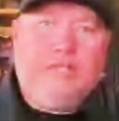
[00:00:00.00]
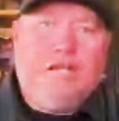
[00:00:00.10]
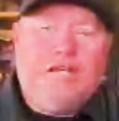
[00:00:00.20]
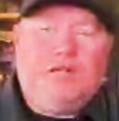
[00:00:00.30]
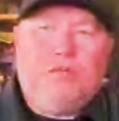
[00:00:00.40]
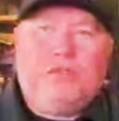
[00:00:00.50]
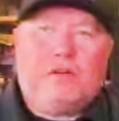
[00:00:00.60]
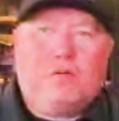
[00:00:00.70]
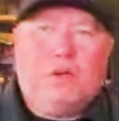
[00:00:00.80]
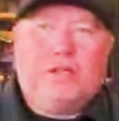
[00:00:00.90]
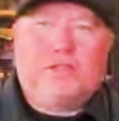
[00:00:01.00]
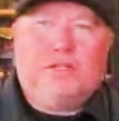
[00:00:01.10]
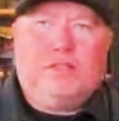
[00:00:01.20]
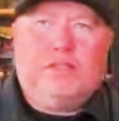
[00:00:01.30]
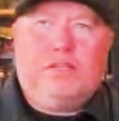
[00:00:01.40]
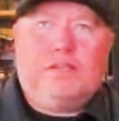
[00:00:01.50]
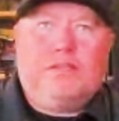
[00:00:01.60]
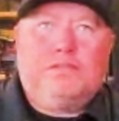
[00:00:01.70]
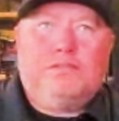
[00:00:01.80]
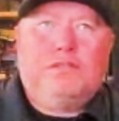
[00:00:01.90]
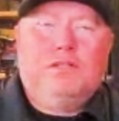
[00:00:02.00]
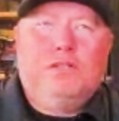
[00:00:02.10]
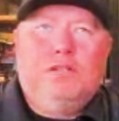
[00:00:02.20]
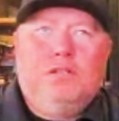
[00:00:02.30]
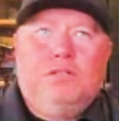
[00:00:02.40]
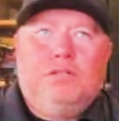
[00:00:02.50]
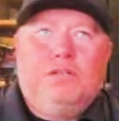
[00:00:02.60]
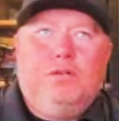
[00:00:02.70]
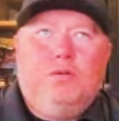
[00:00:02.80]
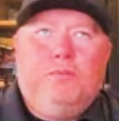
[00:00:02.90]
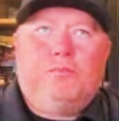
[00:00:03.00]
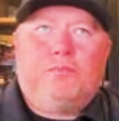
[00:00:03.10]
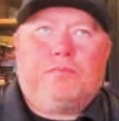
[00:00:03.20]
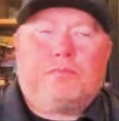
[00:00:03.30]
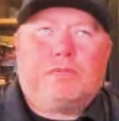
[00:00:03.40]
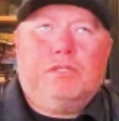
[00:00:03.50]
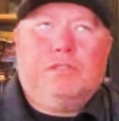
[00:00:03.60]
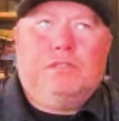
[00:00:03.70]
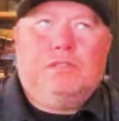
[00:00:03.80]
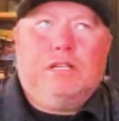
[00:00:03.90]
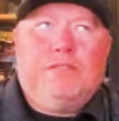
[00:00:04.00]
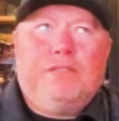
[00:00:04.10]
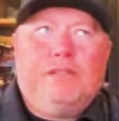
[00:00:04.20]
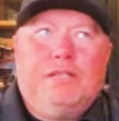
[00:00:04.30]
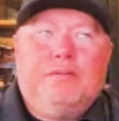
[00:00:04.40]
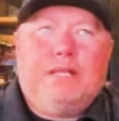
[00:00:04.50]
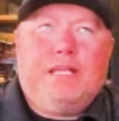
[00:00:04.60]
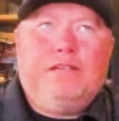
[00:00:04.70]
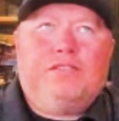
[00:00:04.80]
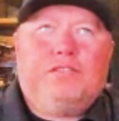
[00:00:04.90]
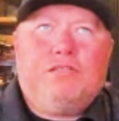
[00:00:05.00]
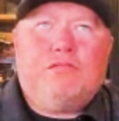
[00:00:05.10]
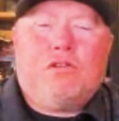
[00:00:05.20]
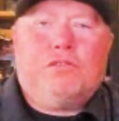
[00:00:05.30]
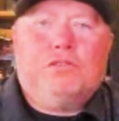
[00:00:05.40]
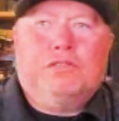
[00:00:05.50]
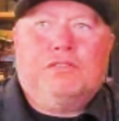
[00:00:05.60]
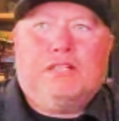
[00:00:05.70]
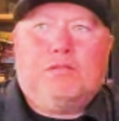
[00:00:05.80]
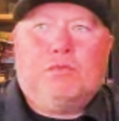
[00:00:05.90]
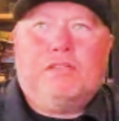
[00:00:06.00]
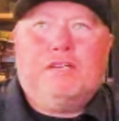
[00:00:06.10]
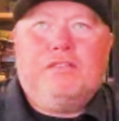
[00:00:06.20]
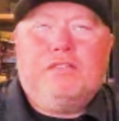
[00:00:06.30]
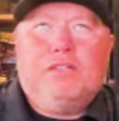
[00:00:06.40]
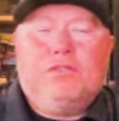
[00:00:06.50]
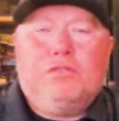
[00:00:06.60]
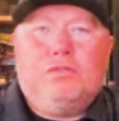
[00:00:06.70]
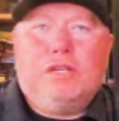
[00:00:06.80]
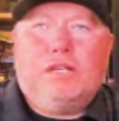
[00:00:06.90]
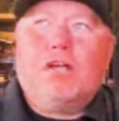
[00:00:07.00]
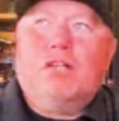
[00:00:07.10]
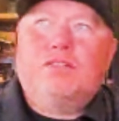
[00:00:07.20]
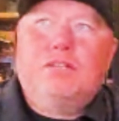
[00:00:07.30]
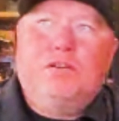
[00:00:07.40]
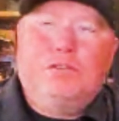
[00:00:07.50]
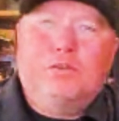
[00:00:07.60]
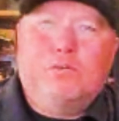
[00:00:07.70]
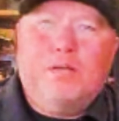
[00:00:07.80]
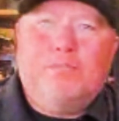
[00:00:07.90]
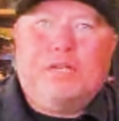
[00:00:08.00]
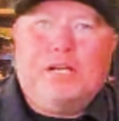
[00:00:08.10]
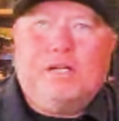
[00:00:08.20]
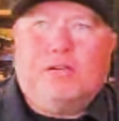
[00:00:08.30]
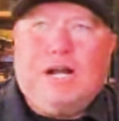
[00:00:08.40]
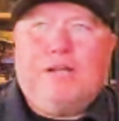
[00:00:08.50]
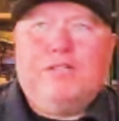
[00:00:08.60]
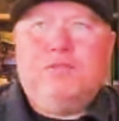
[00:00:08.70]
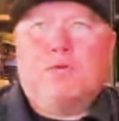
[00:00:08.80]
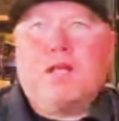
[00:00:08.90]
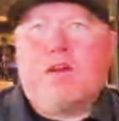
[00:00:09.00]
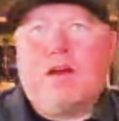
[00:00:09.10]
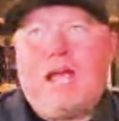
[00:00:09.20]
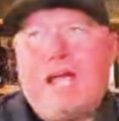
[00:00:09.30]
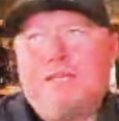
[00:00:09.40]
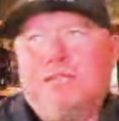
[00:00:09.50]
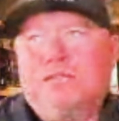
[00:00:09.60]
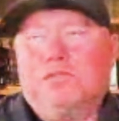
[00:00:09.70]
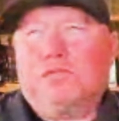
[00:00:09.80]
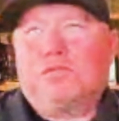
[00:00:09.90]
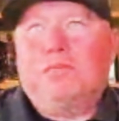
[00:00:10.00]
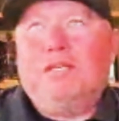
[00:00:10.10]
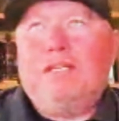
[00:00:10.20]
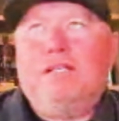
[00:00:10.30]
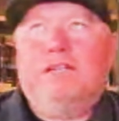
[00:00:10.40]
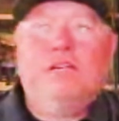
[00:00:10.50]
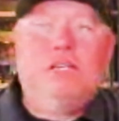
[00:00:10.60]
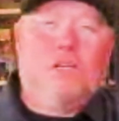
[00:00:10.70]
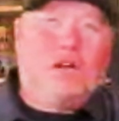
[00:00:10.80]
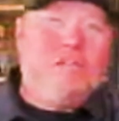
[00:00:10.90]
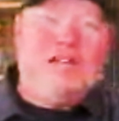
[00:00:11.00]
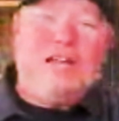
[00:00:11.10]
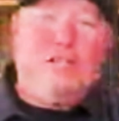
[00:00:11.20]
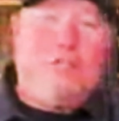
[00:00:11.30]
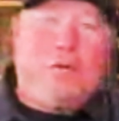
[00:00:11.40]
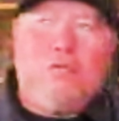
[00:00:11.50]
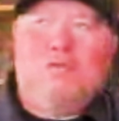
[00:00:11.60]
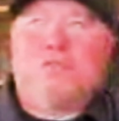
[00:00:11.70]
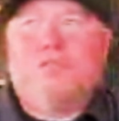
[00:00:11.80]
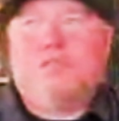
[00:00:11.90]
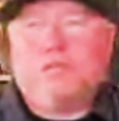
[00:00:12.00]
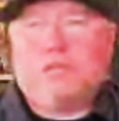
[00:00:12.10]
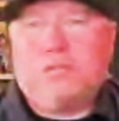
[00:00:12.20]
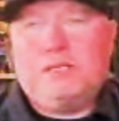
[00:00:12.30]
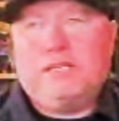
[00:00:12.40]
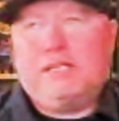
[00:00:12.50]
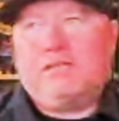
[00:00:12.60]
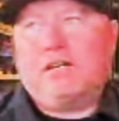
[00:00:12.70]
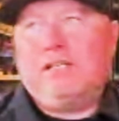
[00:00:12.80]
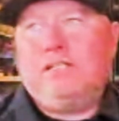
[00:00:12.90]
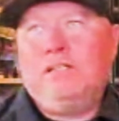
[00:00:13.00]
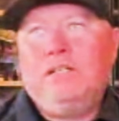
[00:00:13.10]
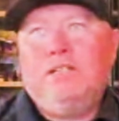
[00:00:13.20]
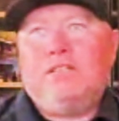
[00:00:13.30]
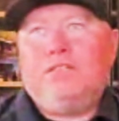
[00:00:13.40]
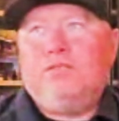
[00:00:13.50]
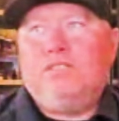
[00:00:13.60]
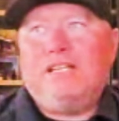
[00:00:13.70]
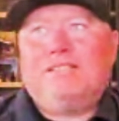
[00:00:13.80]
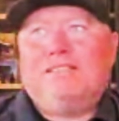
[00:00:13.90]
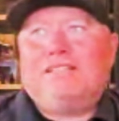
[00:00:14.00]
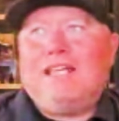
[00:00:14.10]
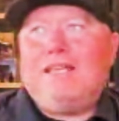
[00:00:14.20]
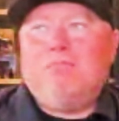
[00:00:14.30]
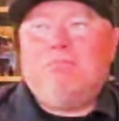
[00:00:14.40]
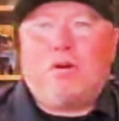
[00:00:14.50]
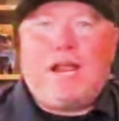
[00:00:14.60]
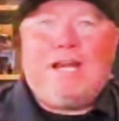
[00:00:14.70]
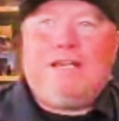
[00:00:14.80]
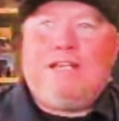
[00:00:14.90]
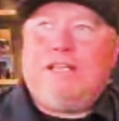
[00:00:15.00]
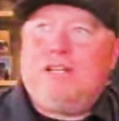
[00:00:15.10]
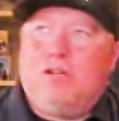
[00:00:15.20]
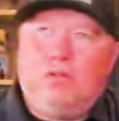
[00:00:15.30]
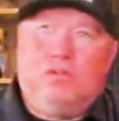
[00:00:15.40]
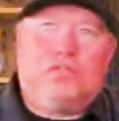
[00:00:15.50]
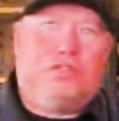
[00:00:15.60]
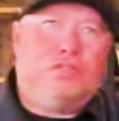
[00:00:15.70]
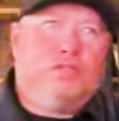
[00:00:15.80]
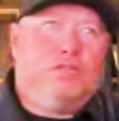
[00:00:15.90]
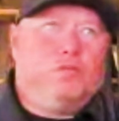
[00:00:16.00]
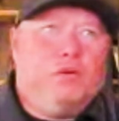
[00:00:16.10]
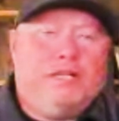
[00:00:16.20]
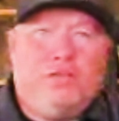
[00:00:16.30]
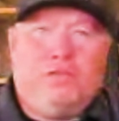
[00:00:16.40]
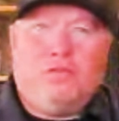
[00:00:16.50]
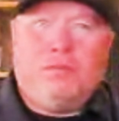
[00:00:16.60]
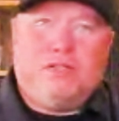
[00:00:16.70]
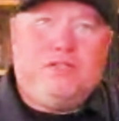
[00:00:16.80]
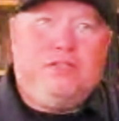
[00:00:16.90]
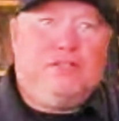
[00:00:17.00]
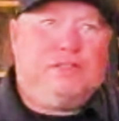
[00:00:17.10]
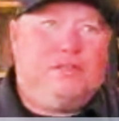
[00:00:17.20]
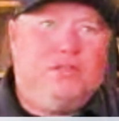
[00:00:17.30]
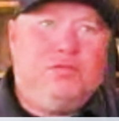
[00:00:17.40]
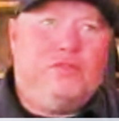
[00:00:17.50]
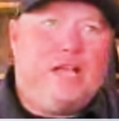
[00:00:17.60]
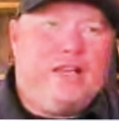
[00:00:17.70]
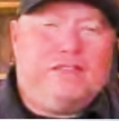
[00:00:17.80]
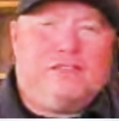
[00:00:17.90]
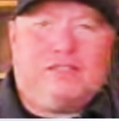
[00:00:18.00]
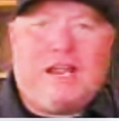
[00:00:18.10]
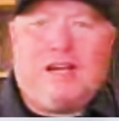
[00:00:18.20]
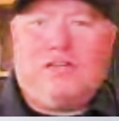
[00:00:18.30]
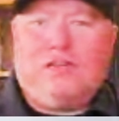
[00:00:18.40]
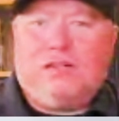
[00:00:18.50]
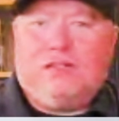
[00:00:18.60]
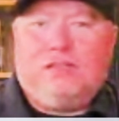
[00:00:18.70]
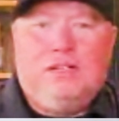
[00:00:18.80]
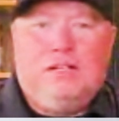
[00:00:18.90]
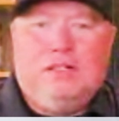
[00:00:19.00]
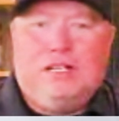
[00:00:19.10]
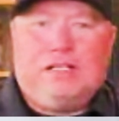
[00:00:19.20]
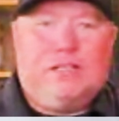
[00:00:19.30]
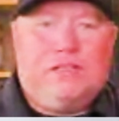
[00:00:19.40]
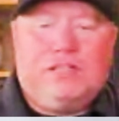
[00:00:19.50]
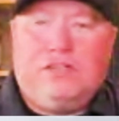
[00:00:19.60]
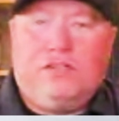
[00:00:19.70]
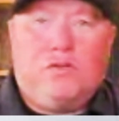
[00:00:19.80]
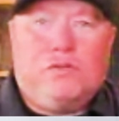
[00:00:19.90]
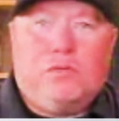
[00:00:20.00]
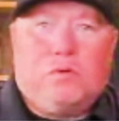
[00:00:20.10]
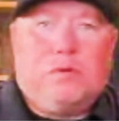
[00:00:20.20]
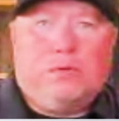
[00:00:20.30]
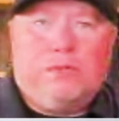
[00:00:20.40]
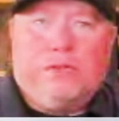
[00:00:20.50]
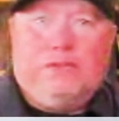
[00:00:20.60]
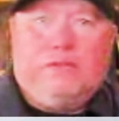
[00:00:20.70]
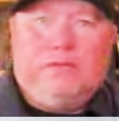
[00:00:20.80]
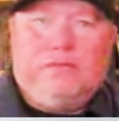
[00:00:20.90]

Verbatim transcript: Yeah, without question, I think it's you know I and it's it also it's like with anything you do, like content on your website or how you write your ads on social media or even how you post on social media, right? Use that same branding culture, the way you do business, use that as a standard and and continue to go forward with it.